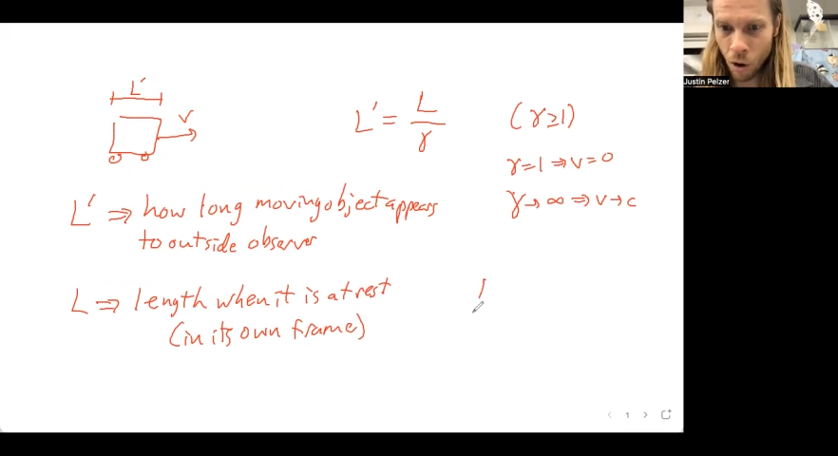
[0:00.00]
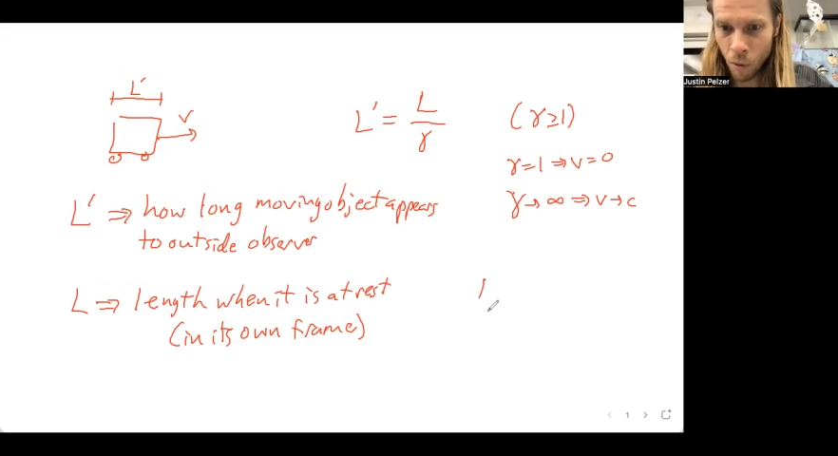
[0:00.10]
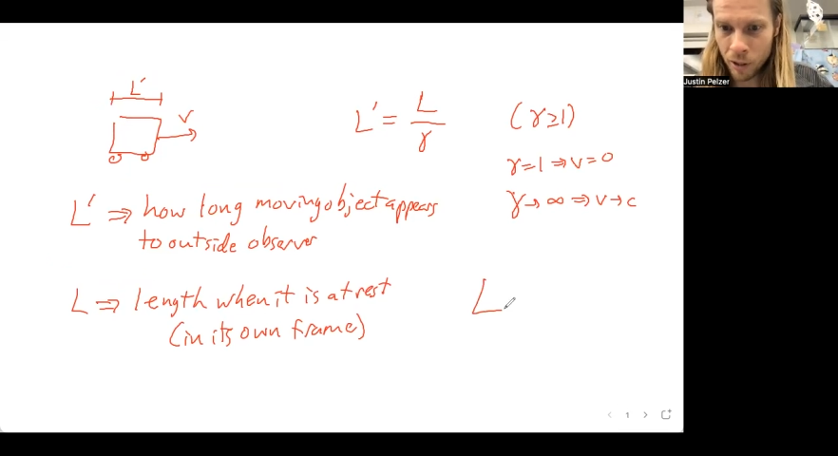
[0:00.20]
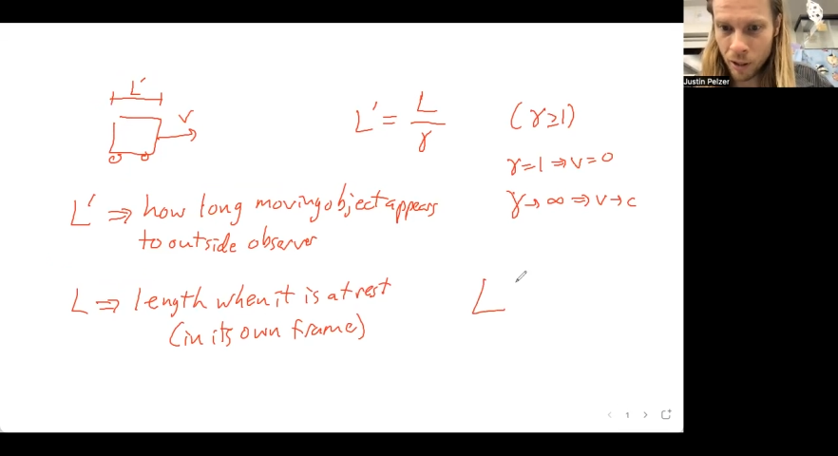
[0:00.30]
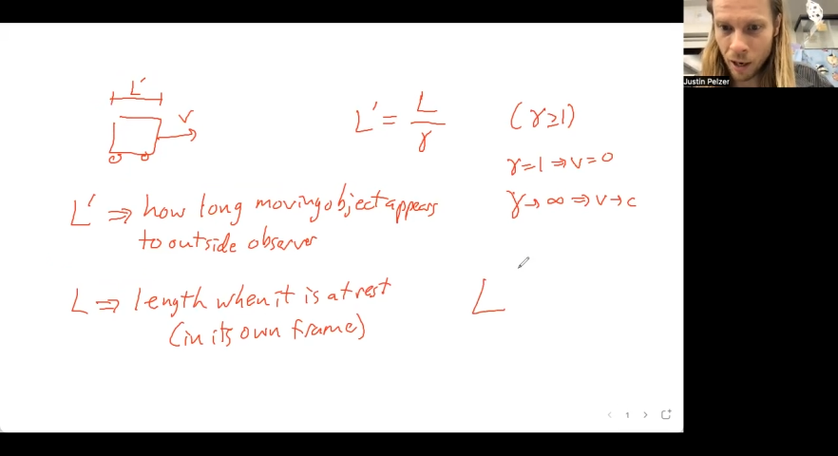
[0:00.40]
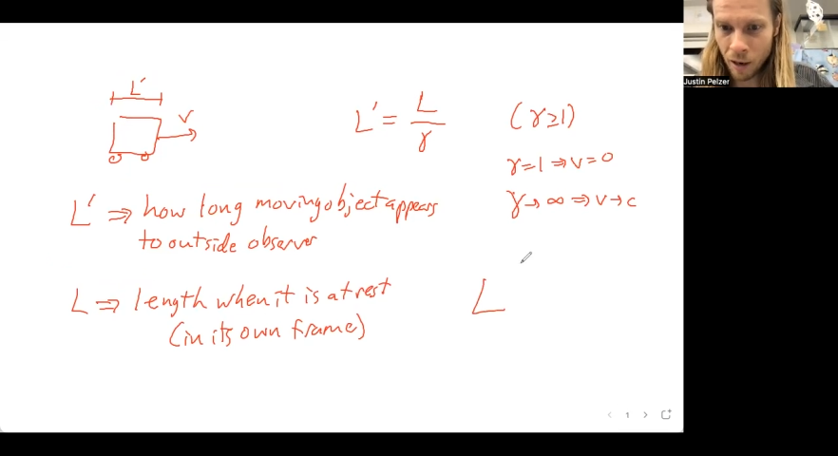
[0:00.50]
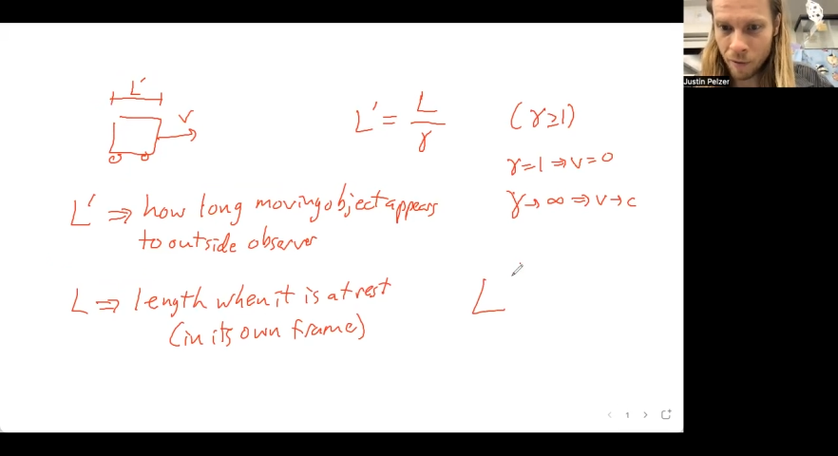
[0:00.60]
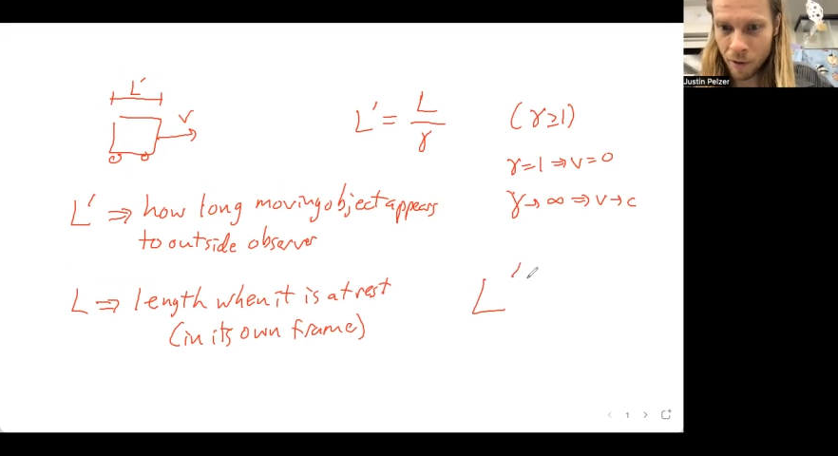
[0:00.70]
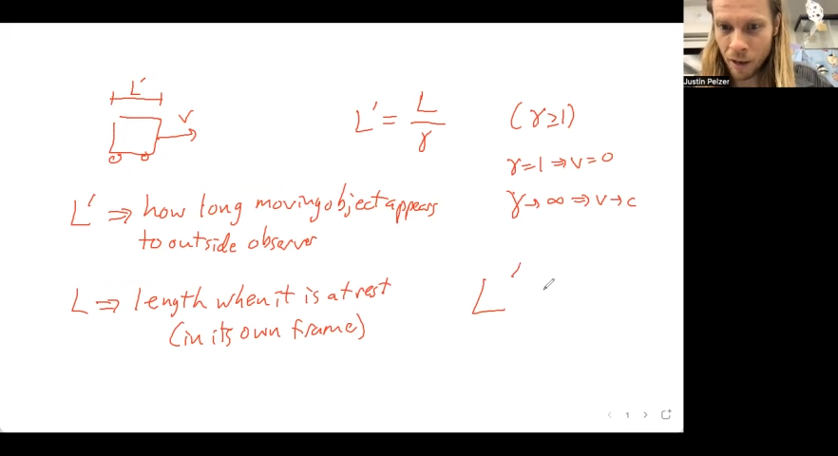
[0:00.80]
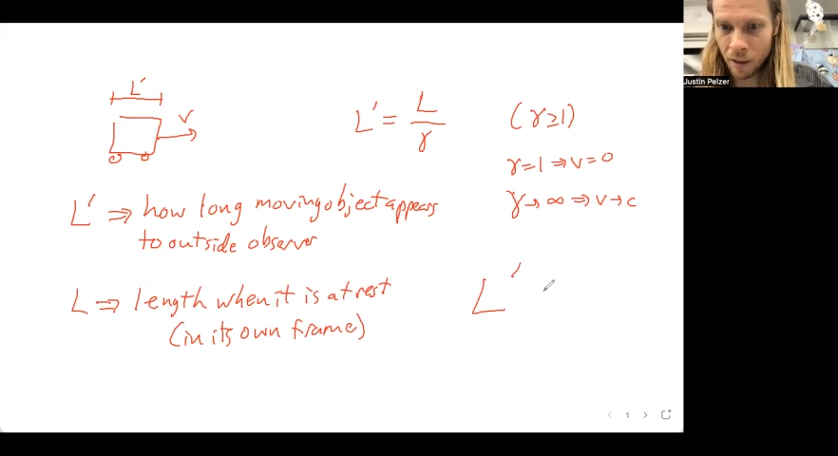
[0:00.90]
always
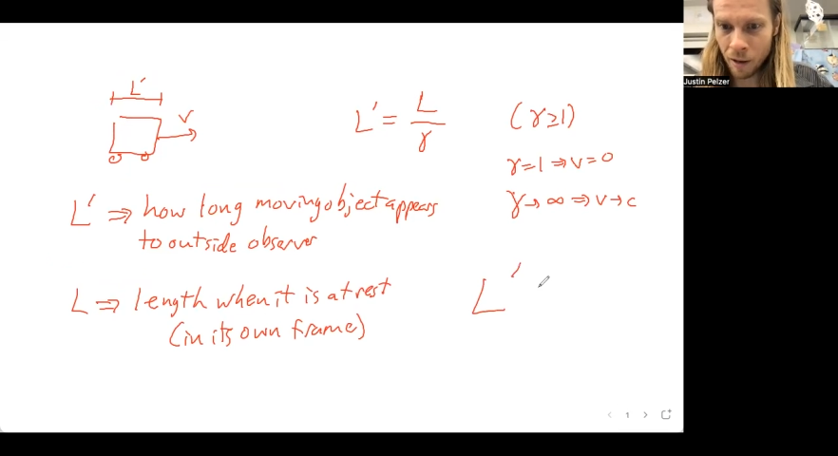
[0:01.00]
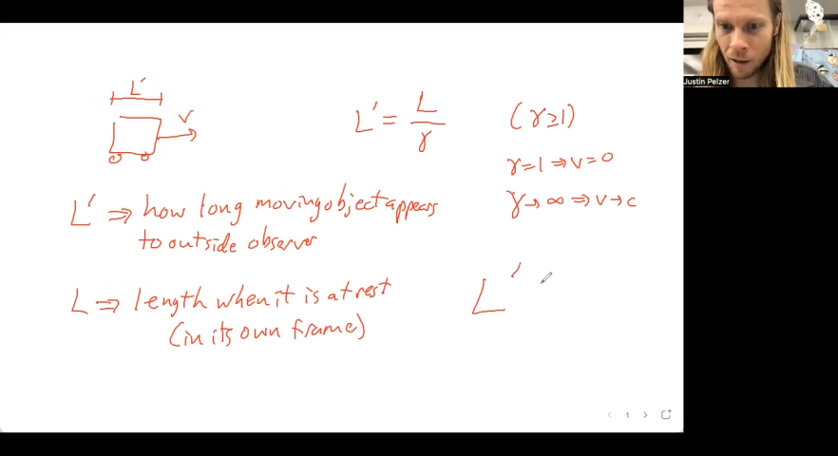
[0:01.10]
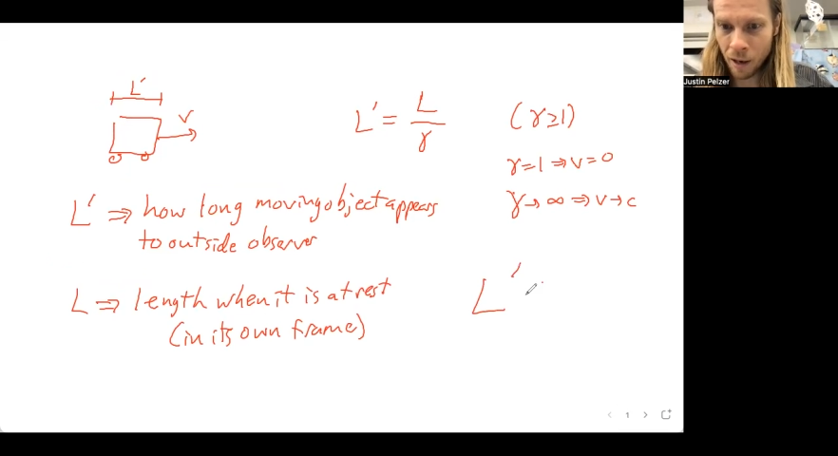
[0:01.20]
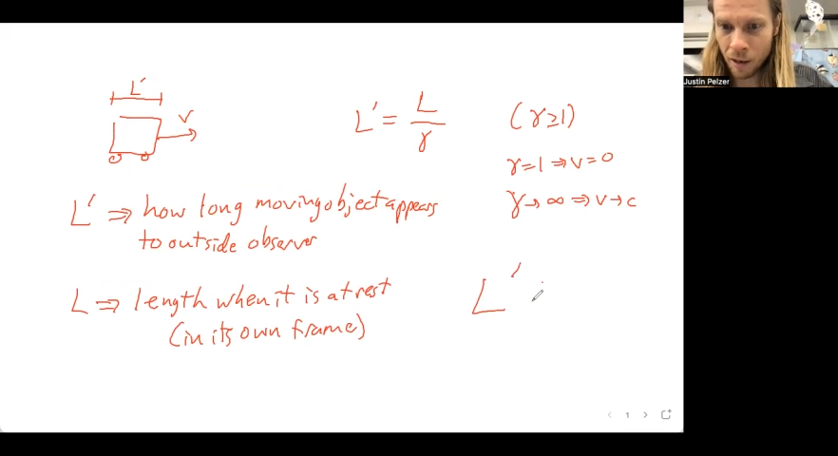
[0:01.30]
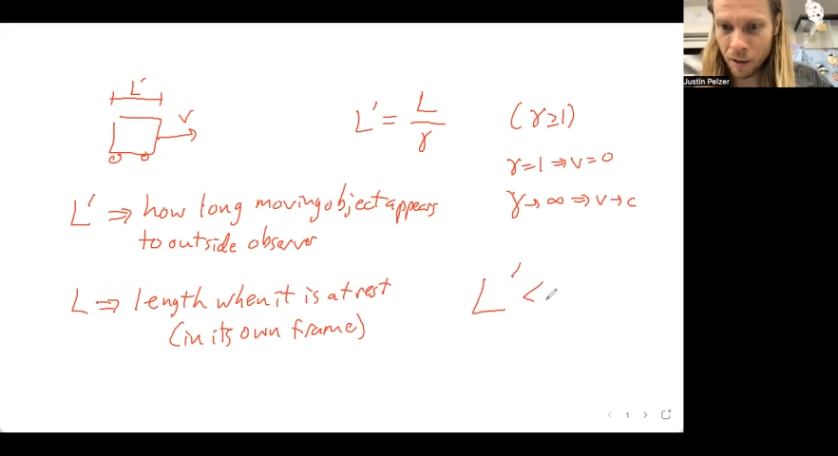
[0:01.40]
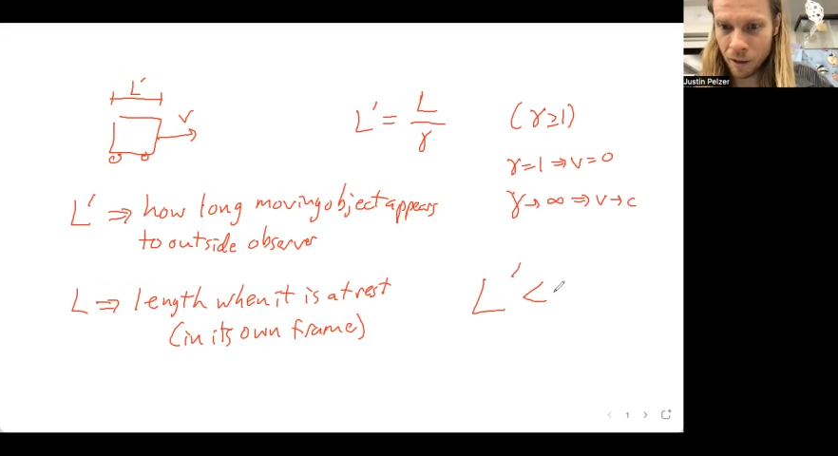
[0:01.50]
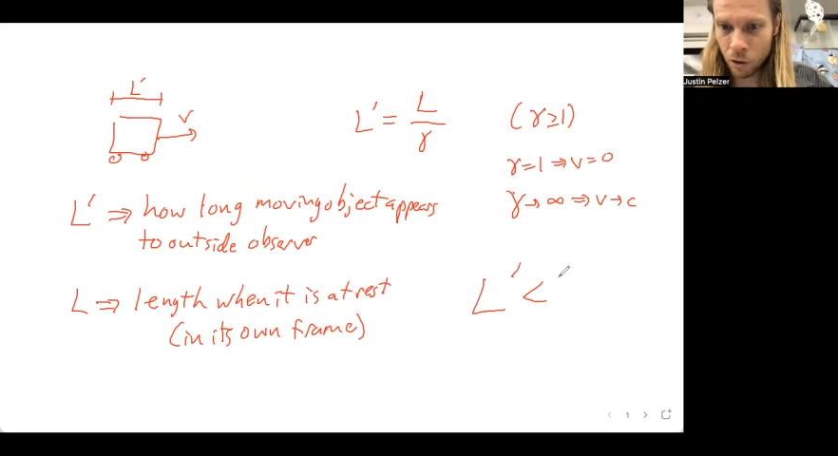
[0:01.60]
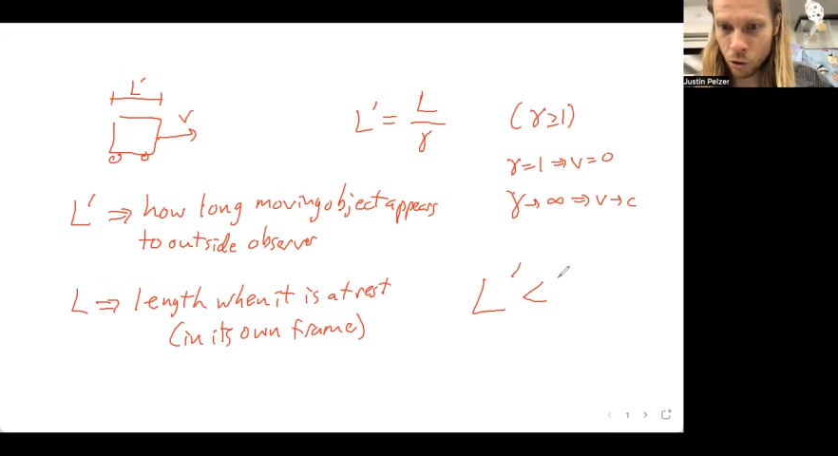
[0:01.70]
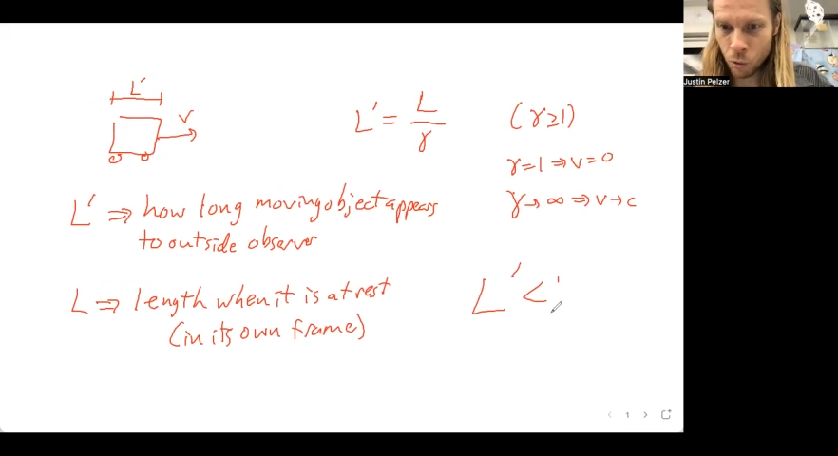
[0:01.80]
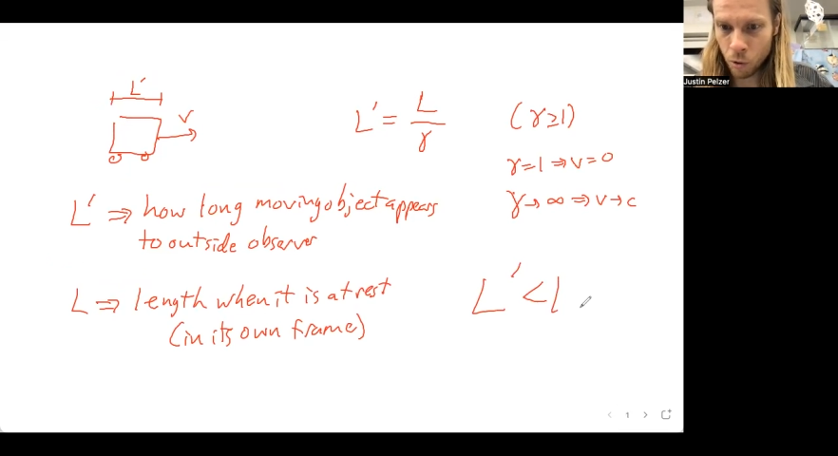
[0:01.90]
have that the length
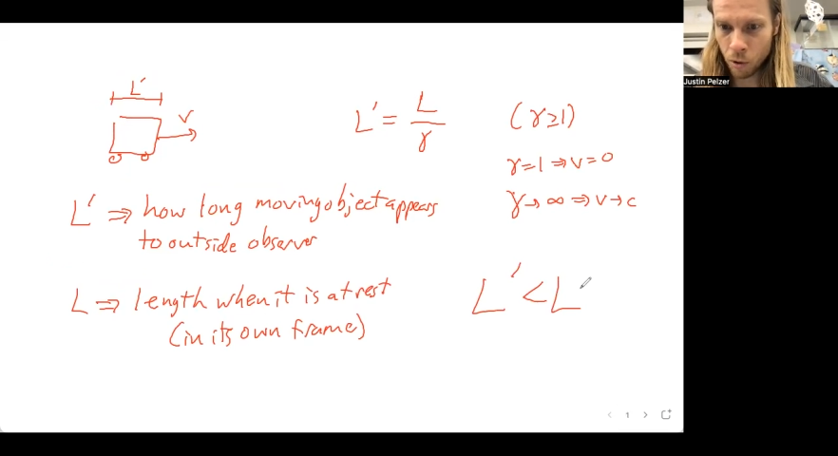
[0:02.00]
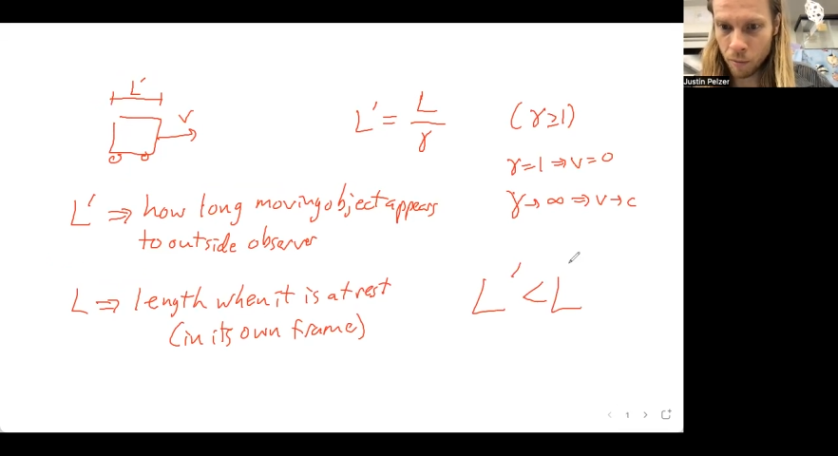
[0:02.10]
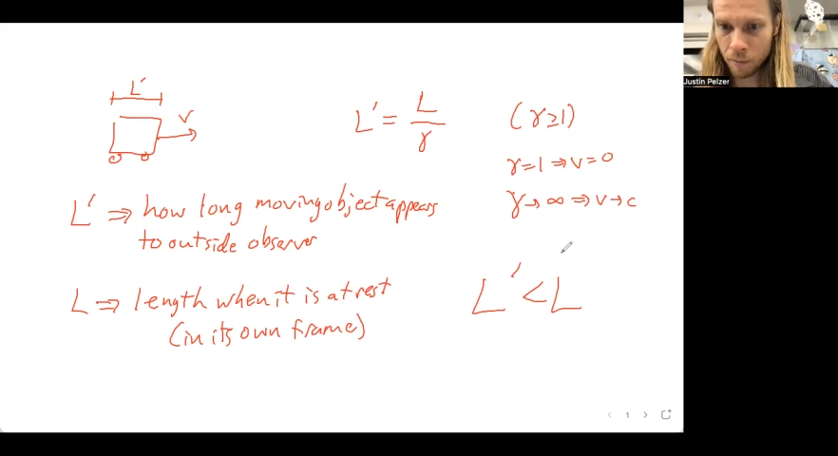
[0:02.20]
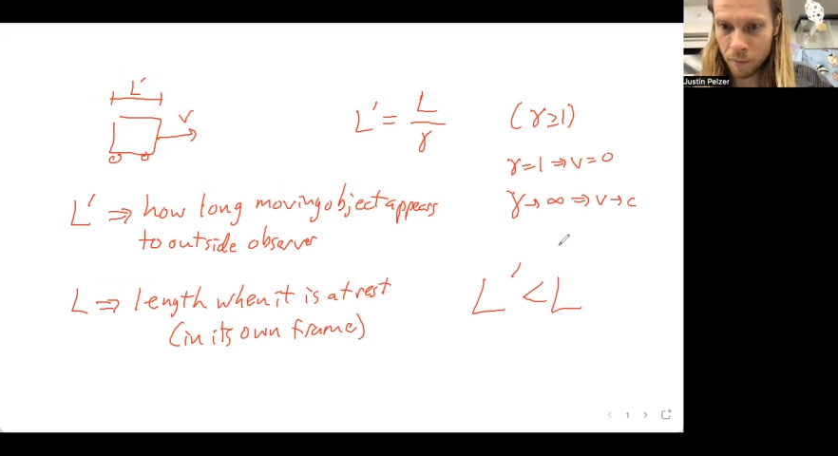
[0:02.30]
gets shorter.